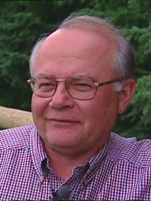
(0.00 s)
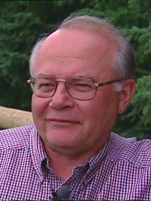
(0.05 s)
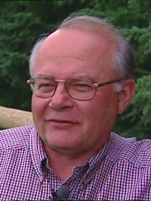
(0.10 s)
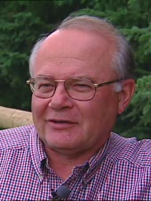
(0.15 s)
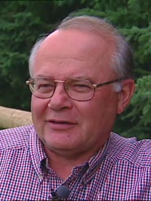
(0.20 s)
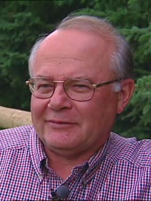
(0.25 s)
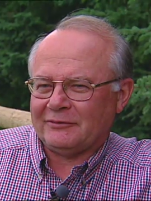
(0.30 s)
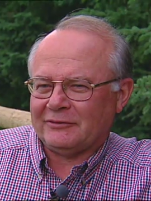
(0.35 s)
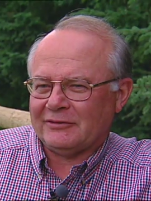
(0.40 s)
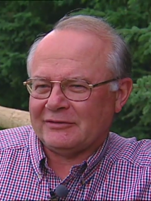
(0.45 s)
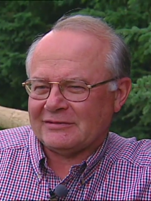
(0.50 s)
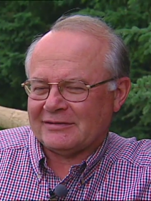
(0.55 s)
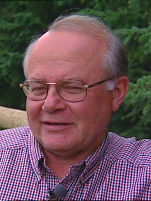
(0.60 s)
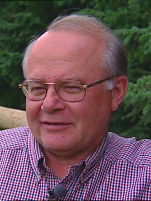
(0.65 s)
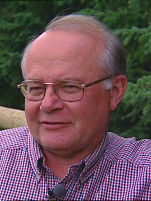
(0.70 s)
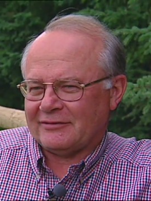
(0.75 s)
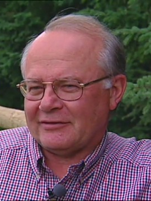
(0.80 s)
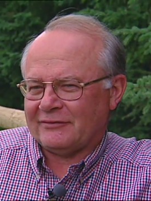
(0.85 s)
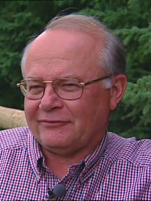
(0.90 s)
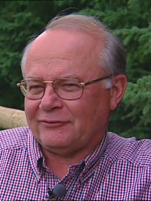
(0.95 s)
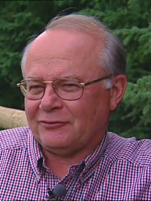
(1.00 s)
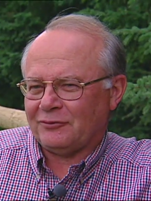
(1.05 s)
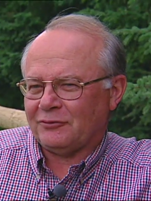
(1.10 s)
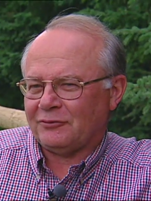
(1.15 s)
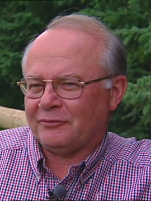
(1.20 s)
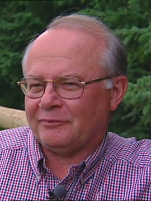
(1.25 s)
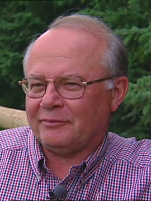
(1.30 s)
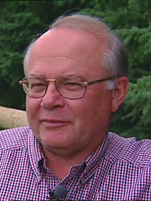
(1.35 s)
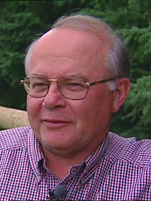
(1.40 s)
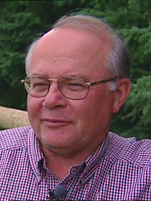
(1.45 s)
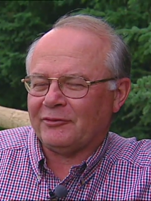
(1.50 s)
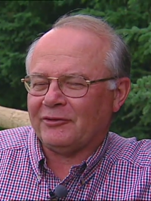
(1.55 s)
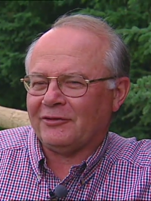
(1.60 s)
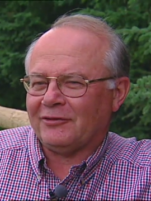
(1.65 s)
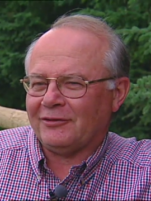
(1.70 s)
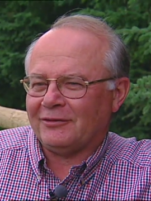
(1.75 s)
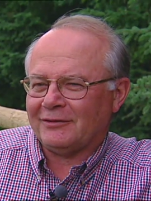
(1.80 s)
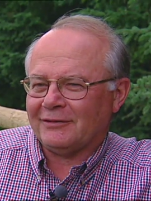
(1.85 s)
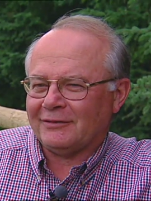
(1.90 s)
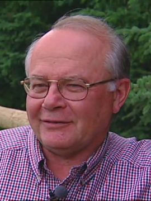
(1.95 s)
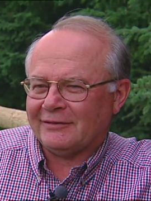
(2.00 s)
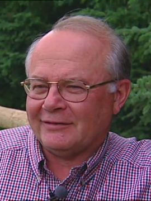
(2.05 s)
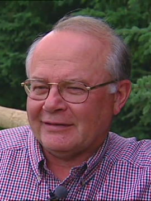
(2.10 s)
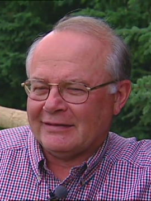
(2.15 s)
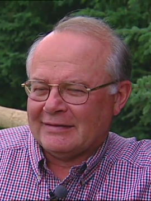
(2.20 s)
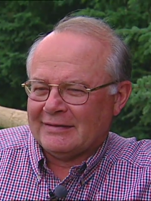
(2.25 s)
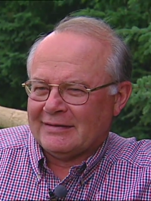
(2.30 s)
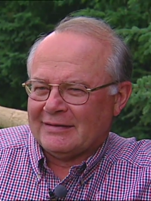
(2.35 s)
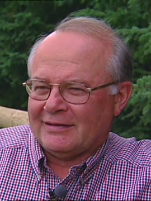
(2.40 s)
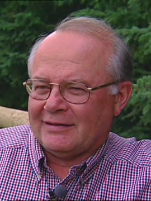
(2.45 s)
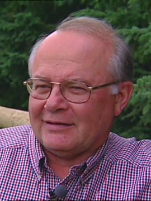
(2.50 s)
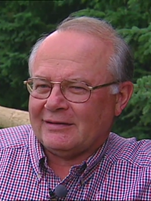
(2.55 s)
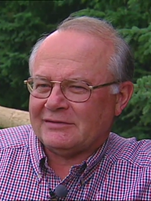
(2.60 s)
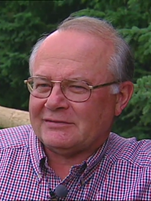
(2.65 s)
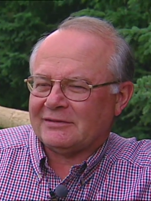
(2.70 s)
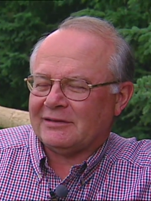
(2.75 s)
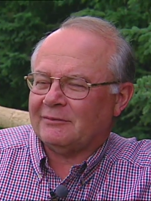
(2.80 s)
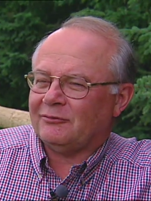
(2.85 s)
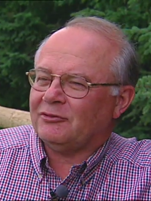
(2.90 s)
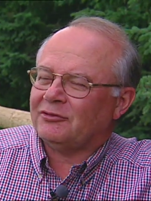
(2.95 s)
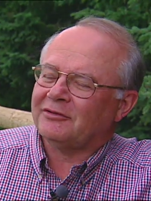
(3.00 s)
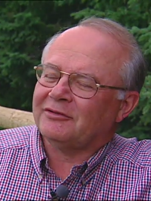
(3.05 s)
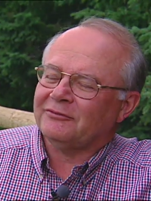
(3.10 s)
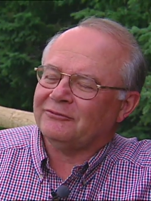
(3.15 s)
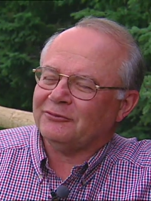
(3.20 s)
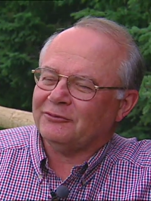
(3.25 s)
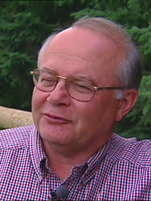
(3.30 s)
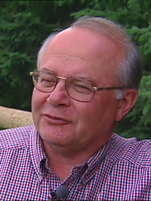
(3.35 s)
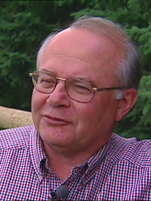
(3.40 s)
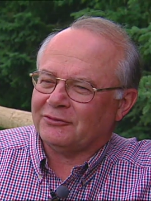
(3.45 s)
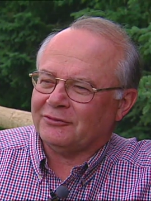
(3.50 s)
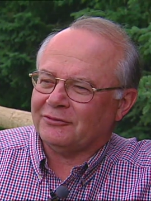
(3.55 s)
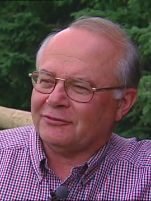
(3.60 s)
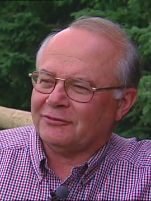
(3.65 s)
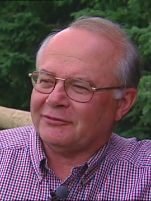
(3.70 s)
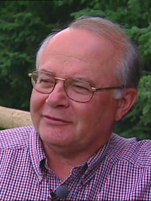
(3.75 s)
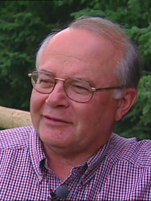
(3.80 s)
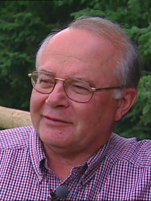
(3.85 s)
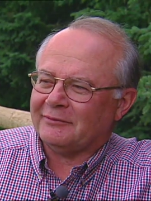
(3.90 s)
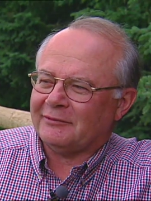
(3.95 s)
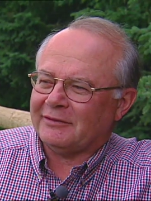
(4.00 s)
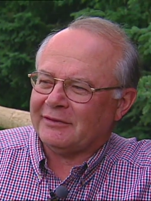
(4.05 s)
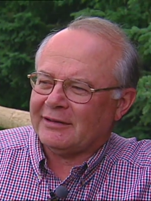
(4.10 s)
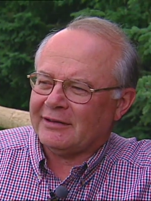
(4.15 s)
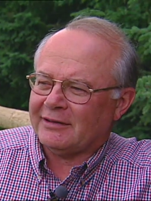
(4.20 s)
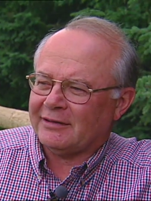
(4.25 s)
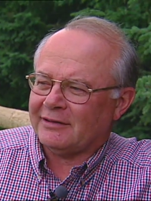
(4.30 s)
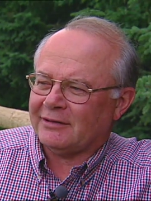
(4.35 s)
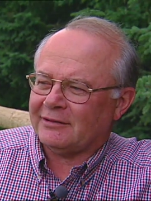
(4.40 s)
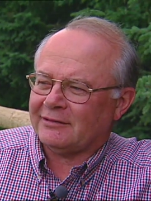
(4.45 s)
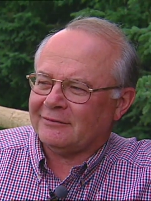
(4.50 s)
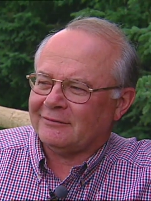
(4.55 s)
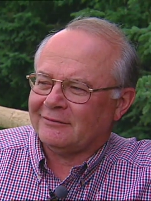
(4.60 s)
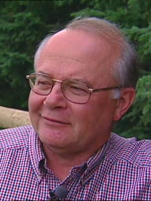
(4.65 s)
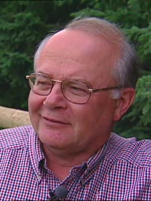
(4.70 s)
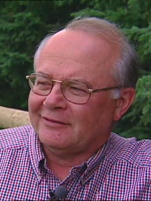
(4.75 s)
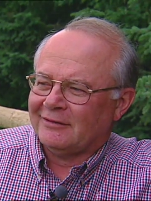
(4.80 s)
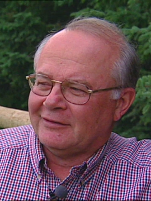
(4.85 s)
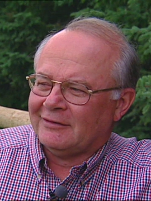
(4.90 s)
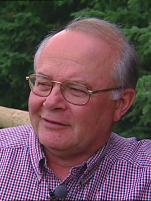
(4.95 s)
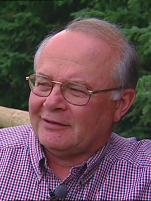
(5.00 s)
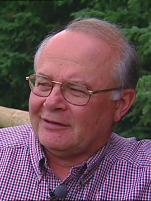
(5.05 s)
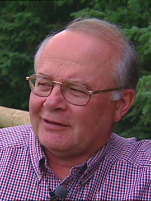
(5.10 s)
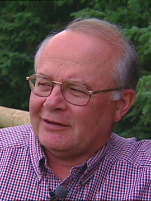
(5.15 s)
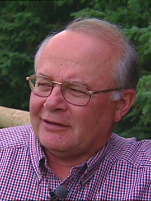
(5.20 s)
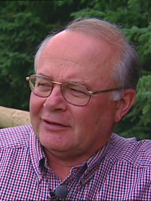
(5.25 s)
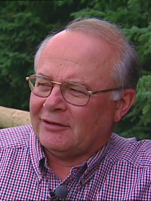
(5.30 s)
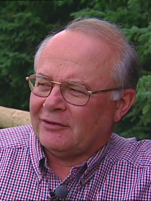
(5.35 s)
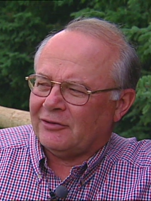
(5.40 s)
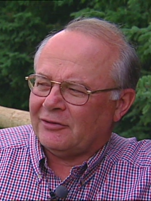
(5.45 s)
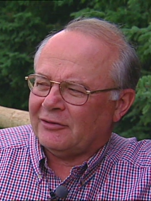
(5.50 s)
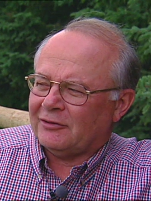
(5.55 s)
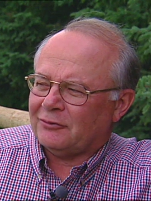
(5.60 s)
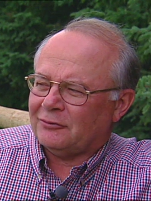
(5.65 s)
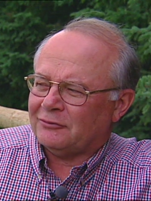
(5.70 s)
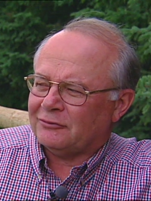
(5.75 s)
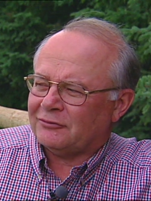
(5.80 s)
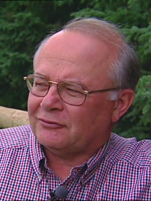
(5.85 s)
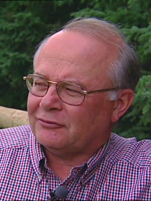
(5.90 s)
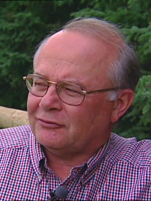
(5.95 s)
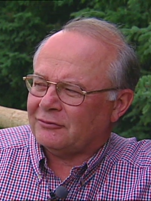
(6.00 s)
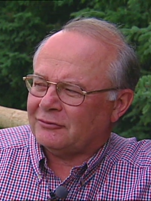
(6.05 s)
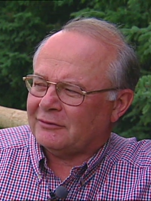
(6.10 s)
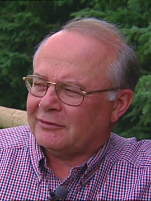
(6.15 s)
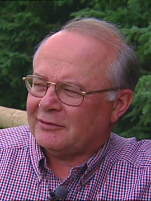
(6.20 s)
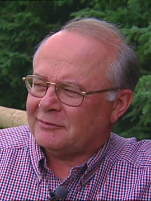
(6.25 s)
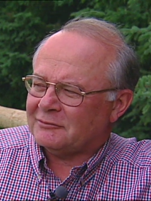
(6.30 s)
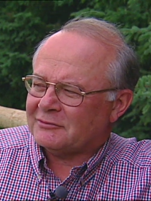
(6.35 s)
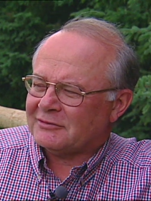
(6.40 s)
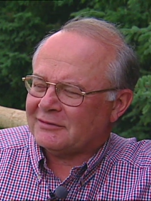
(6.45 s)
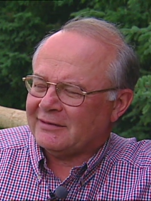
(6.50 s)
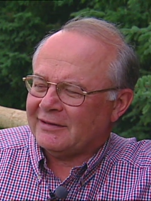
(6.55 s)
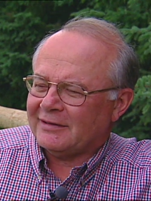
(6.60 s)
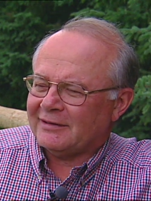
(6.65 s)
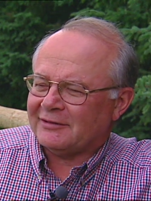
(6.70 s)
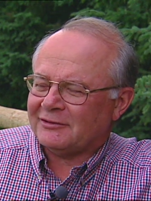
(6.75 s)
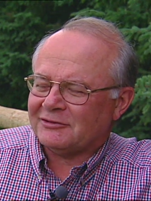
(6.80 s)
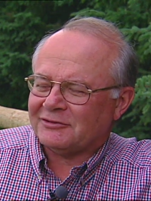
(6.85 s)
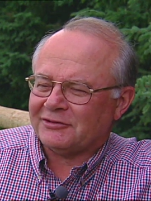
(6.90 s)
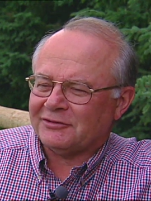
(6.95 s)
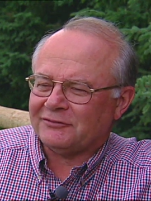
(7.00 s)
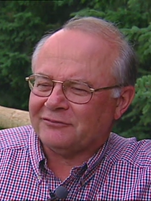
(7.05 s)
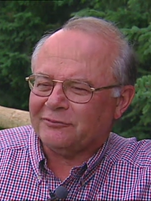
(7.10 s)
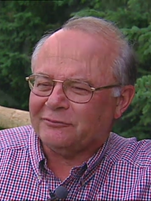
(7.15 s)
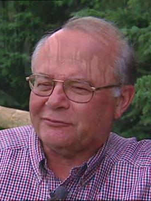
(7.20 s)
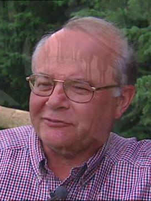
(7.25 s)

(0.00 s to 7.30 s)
a couple of days later I phoned Pembina Hall. I said, I'm looking for a girl named Leanne, and all I know is her name is Leanne and she's from